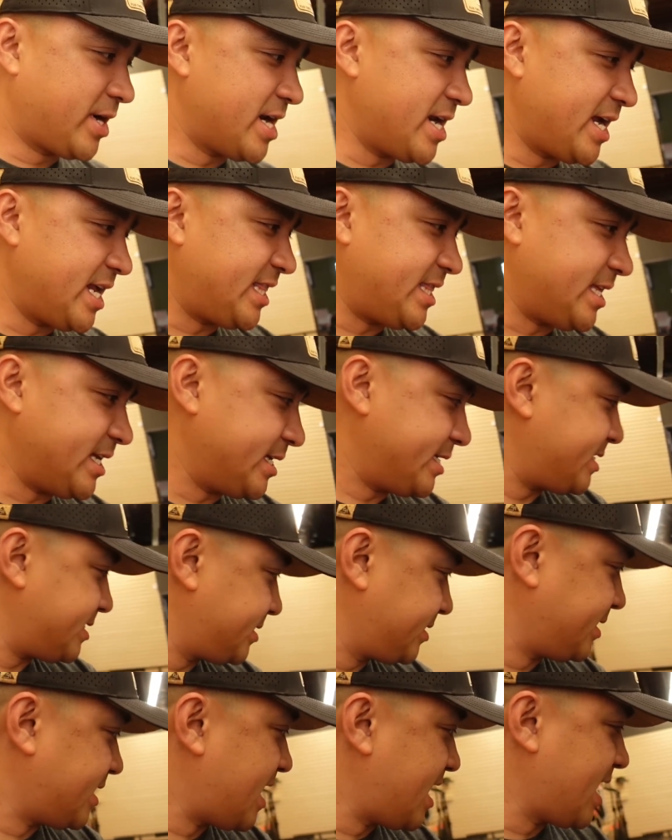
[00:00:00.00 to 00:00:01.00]
gonna get
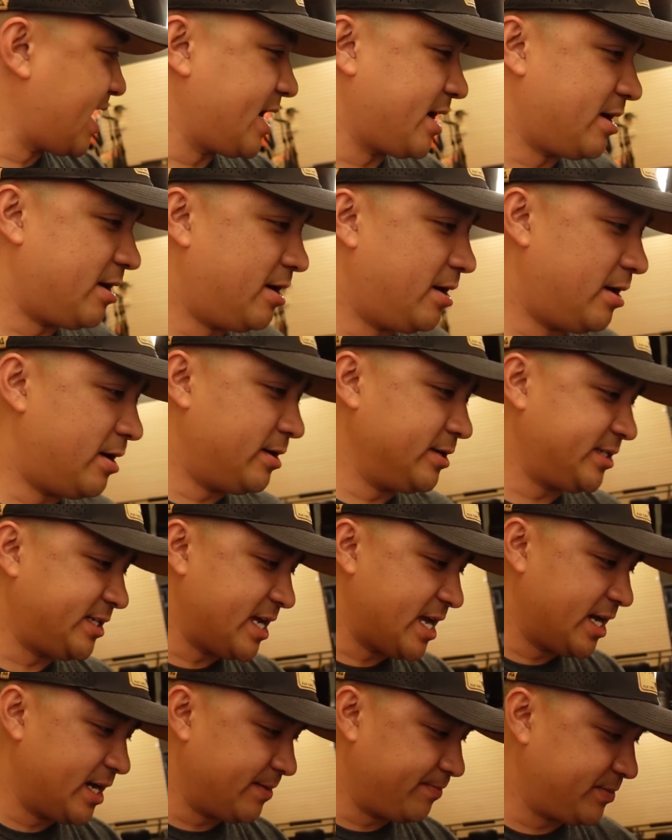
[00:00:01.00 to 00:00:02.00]
this kayak all
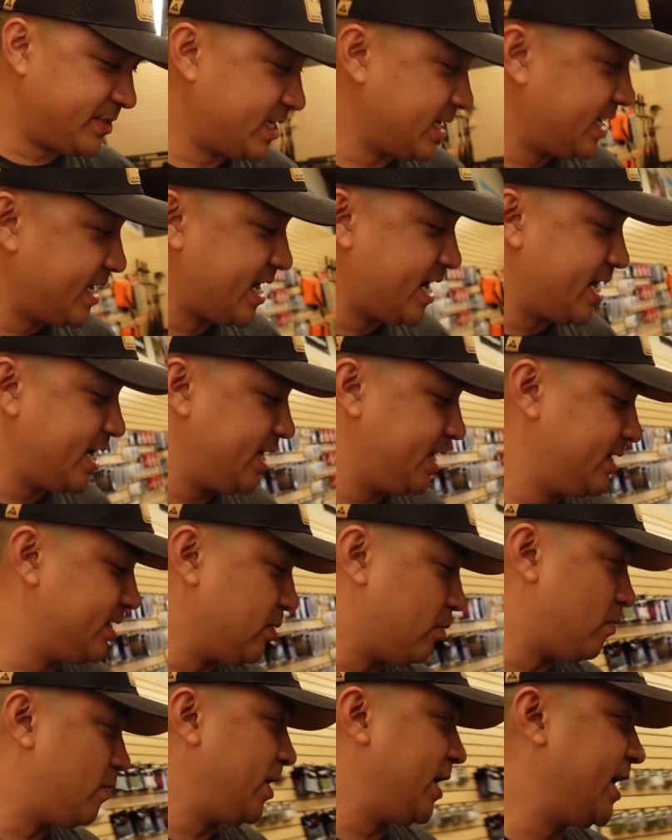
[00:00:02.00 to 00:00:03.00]
set up today the
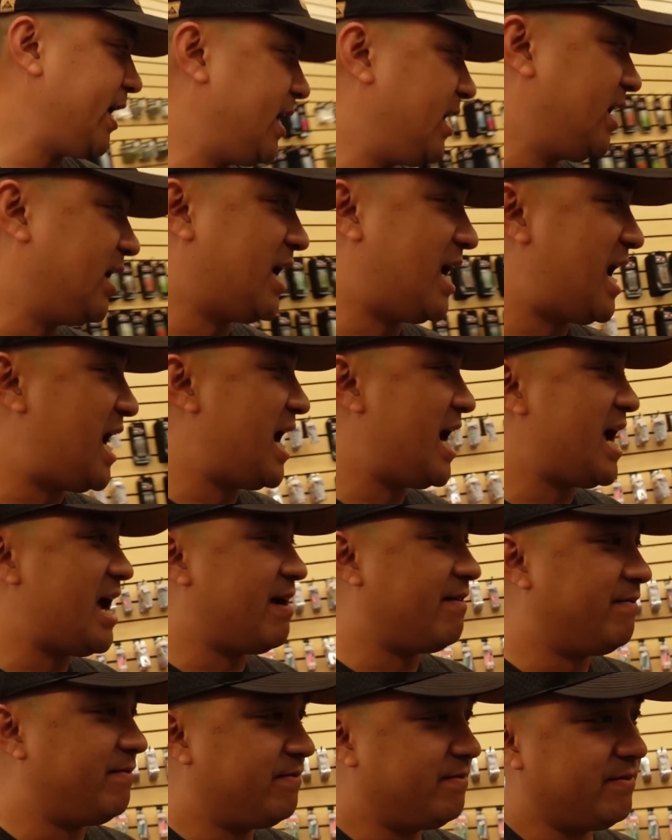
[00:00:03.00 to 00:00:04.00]
way
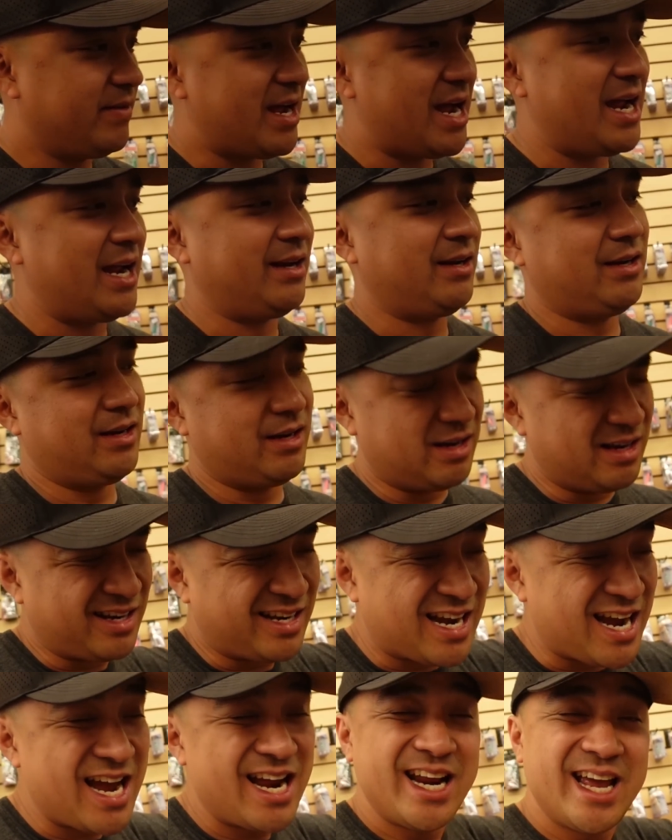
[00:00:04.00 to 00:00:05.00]
I
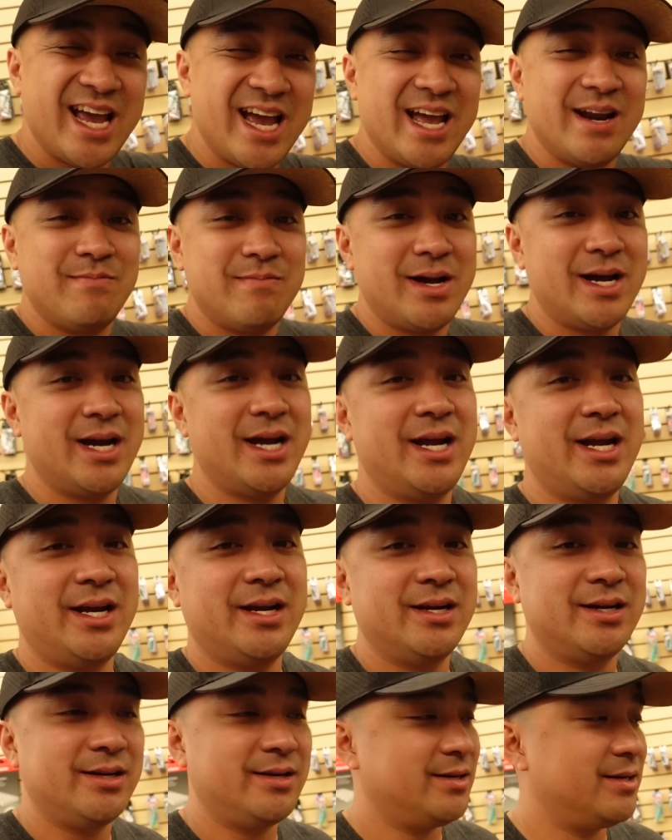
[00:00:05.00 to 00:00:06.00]
kind of had my,
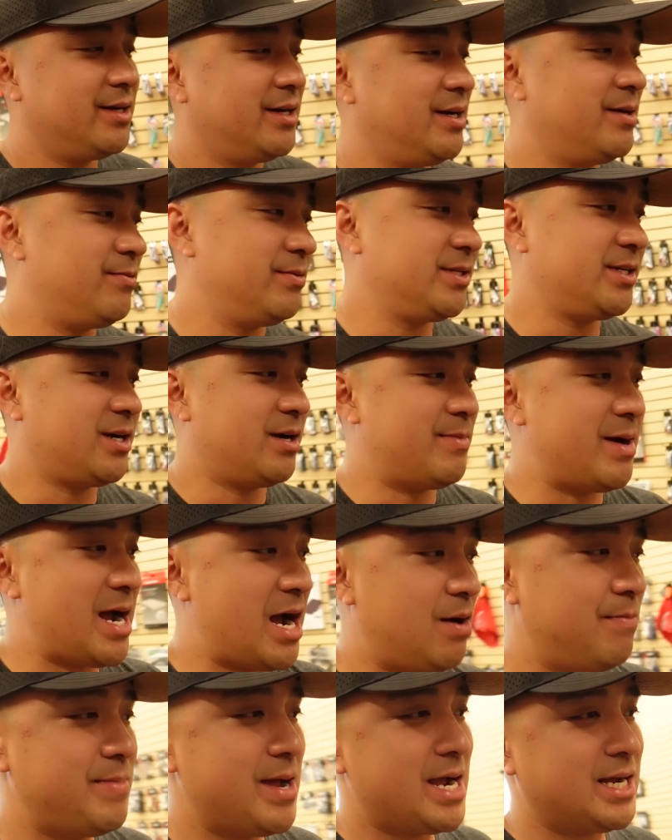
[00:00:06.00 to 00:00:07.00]
what's it called, my
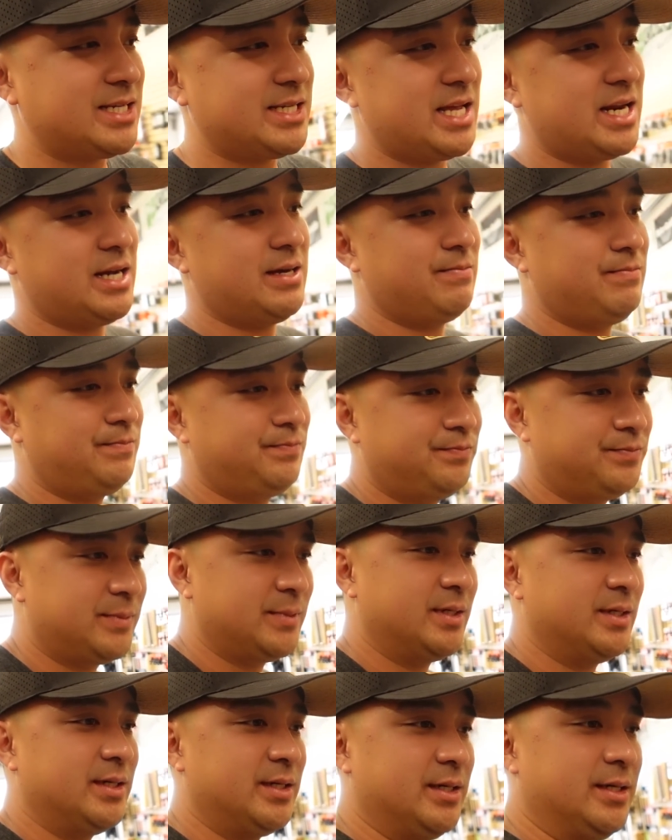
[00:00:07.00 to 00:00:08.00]
Outback set up.
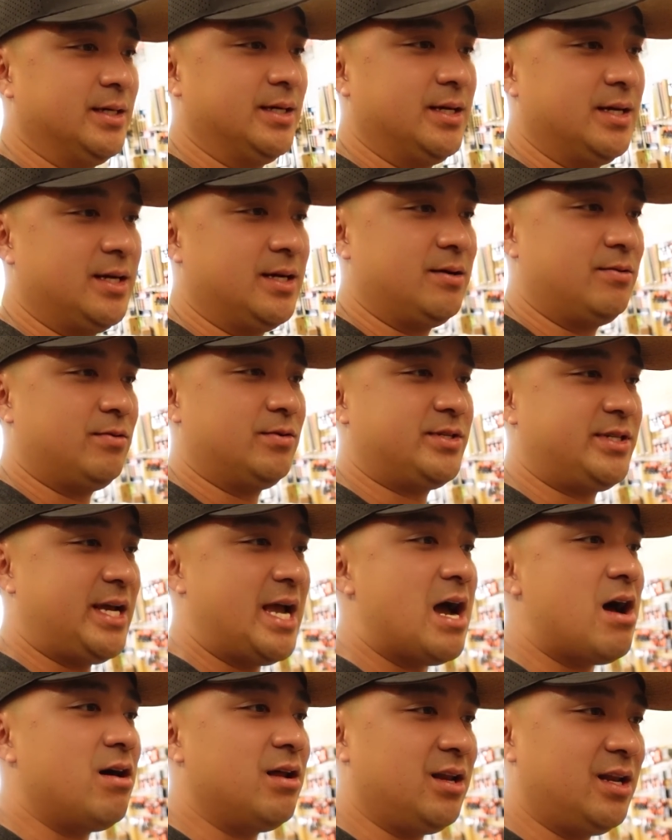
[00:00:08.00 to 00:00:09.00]
We'll see
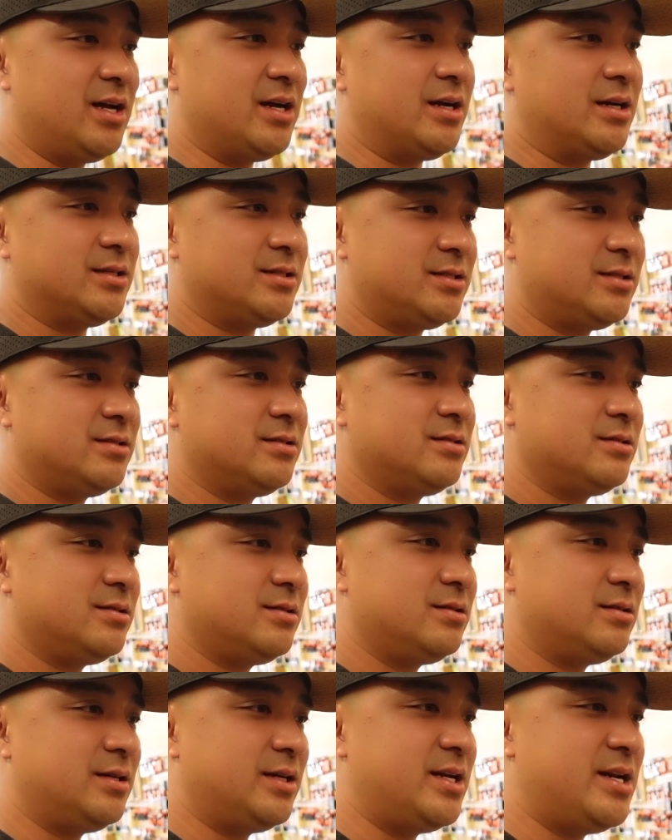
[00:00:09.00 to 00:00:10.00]
how it looks,
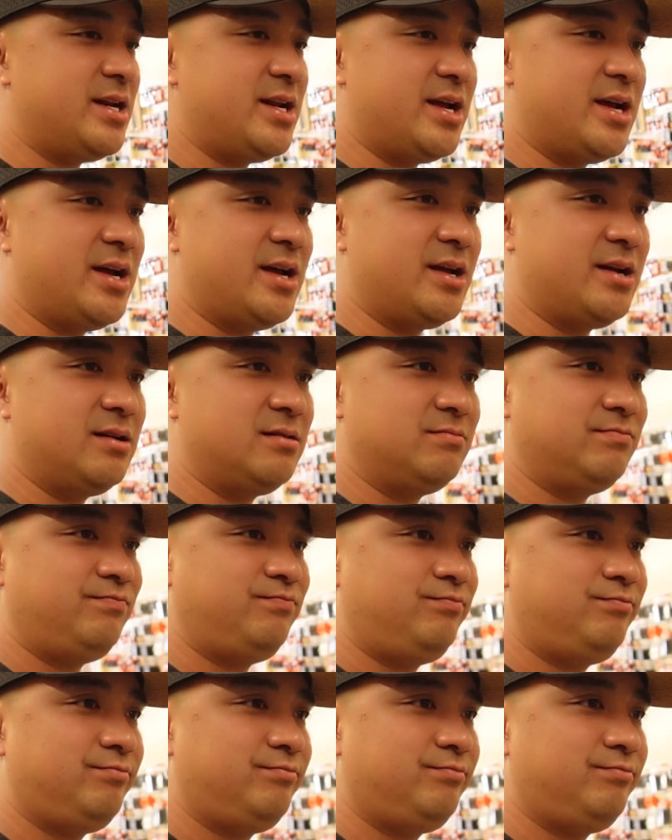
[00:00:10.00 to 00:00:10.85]
and then